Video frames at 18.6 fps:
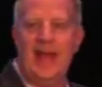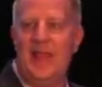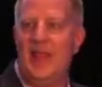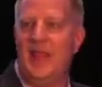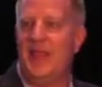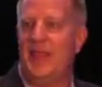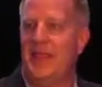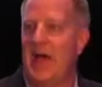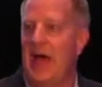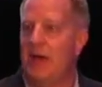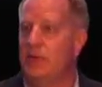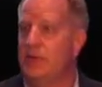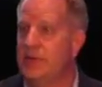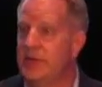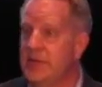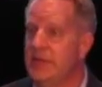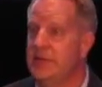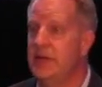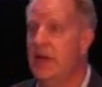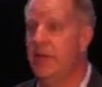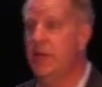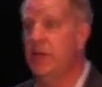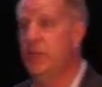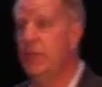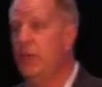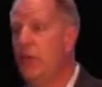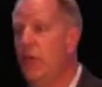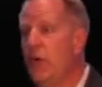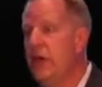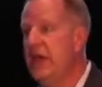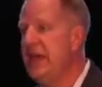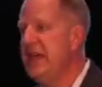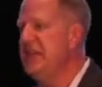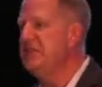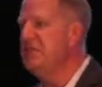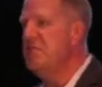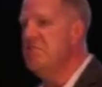and thousands of
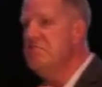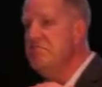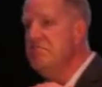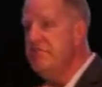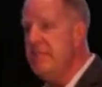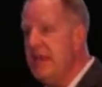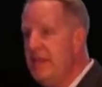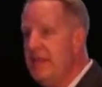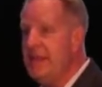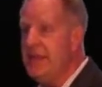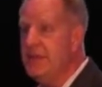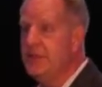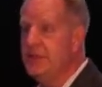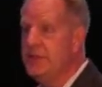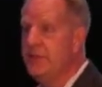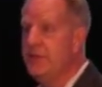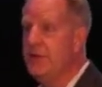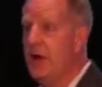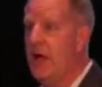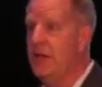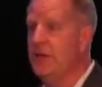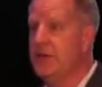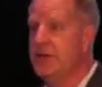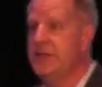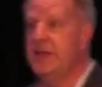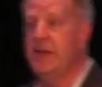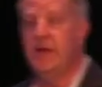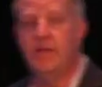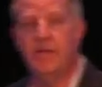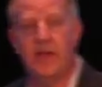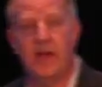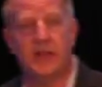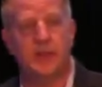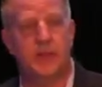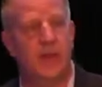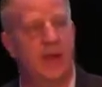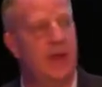employees, millions of dollars in
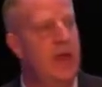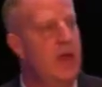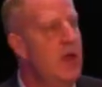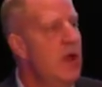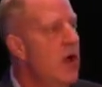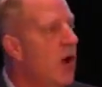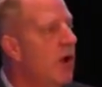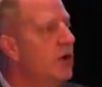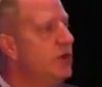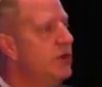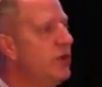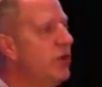investment are